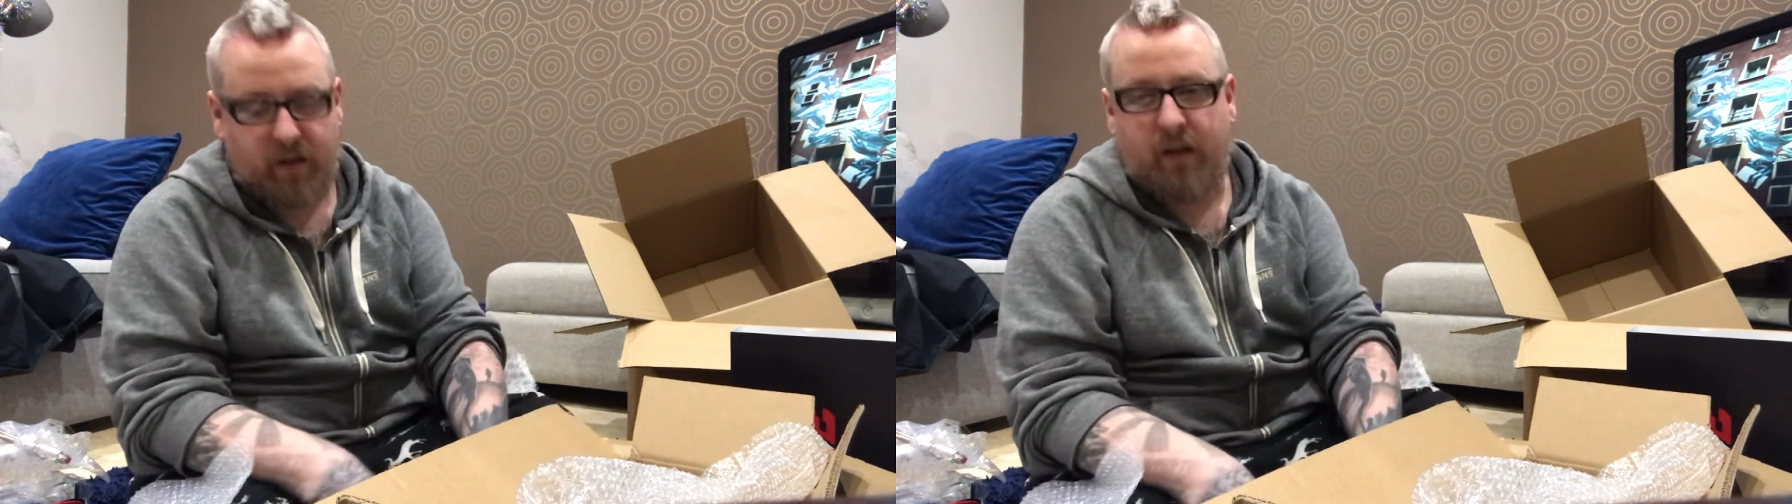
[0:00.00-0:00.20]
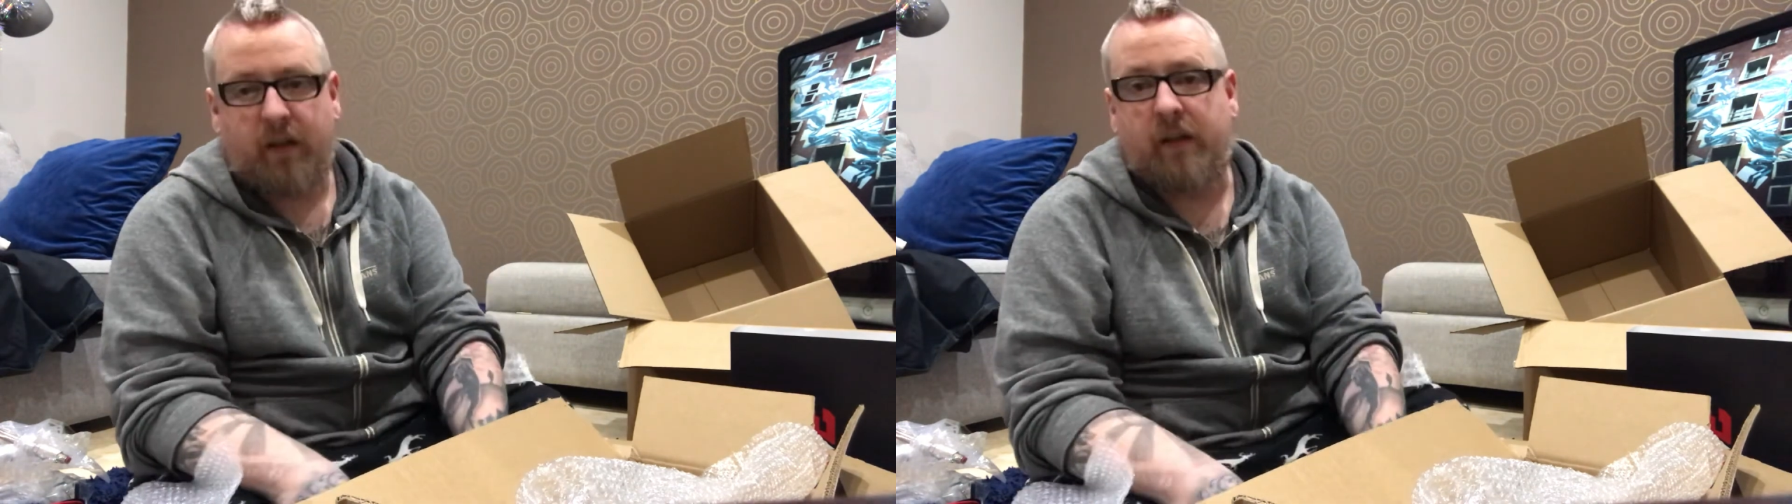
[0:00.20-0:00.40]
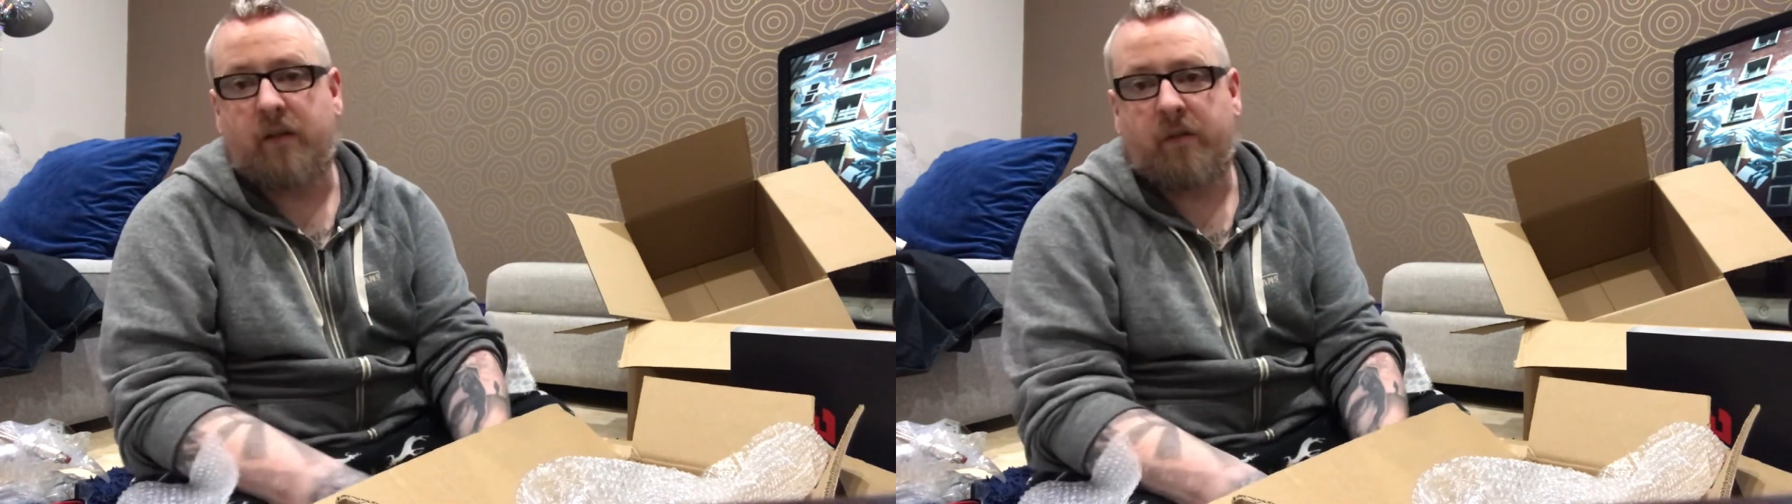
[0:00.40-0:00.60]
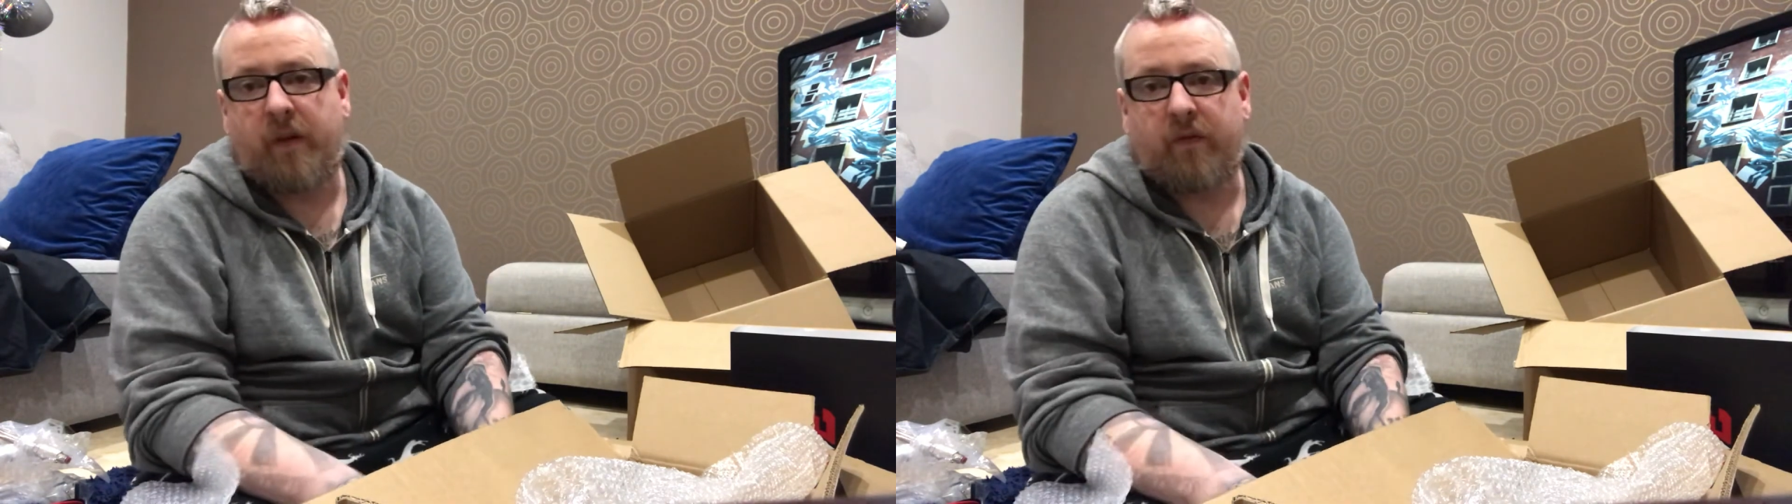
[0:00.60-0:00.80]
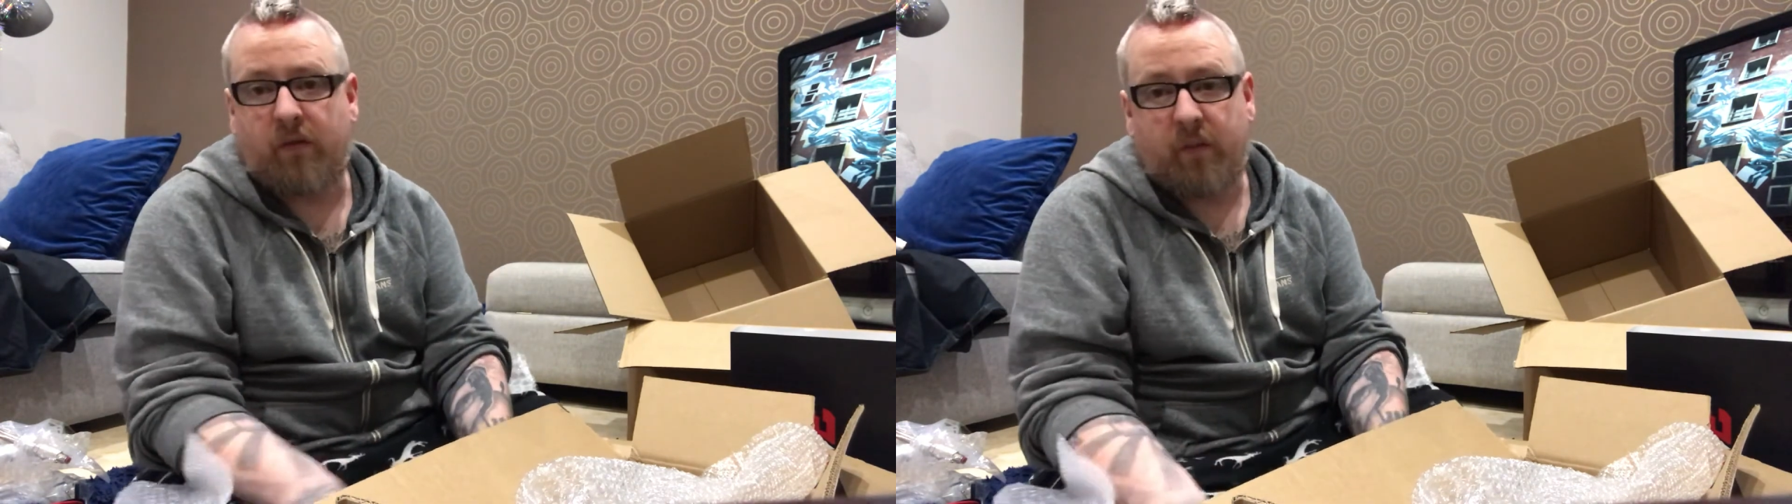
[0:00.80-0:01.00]
I ended up having
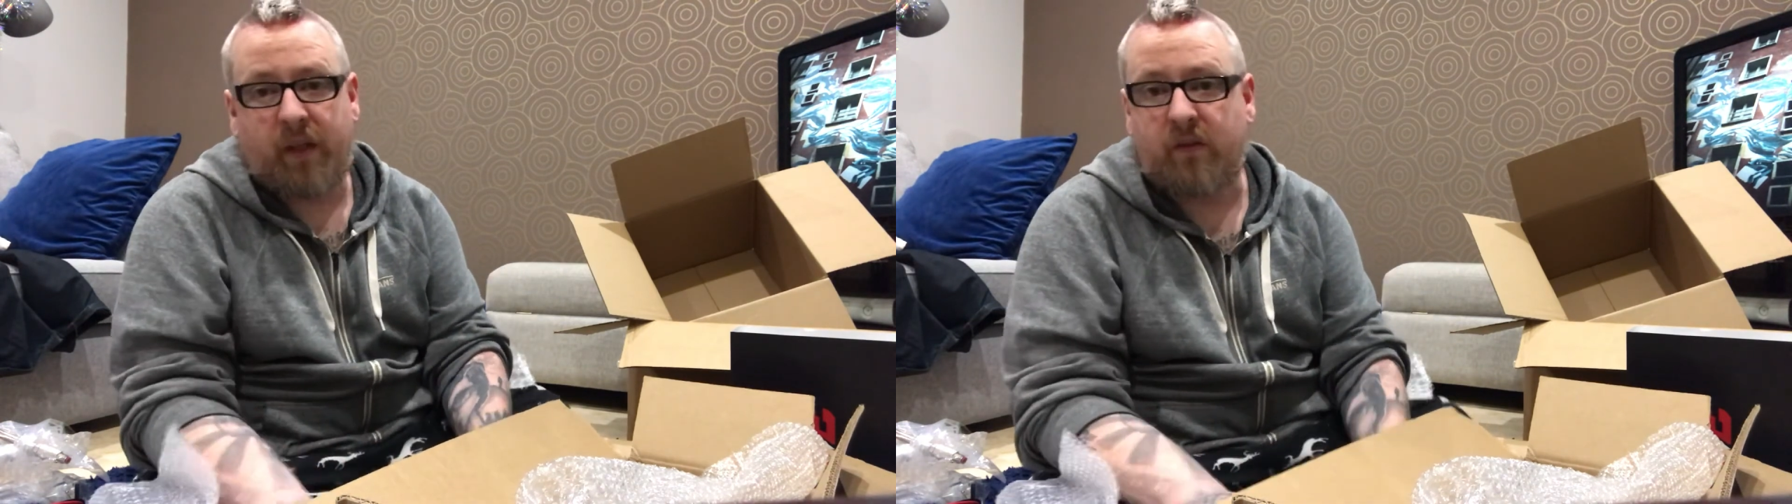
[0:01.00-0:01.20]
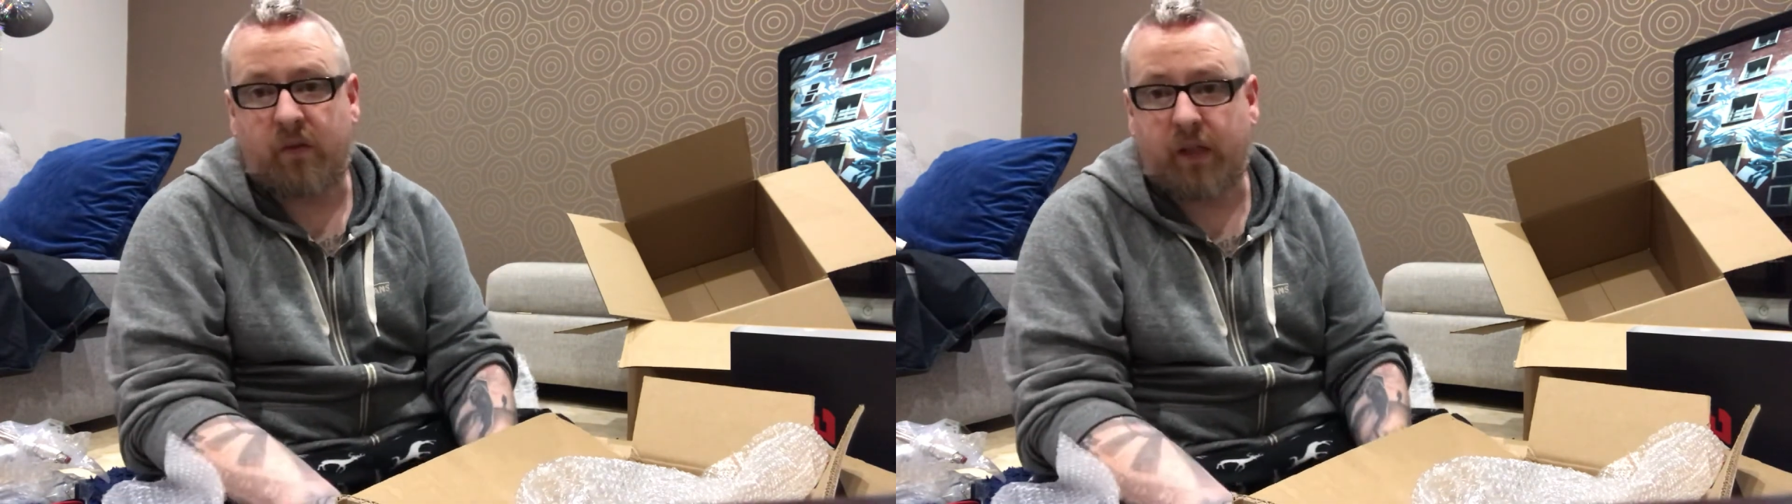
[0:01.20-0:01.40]
to go back to work